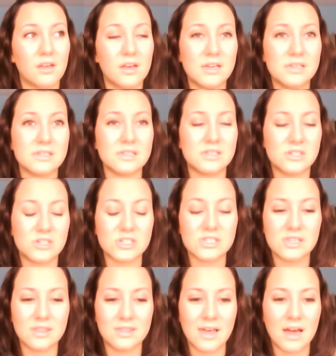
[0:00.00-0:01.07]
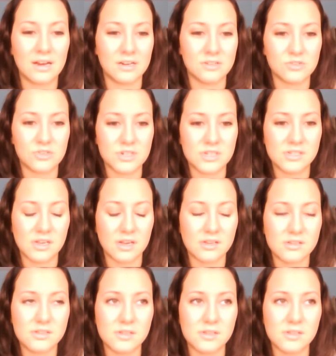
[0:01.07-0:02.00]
because it's just that interesting.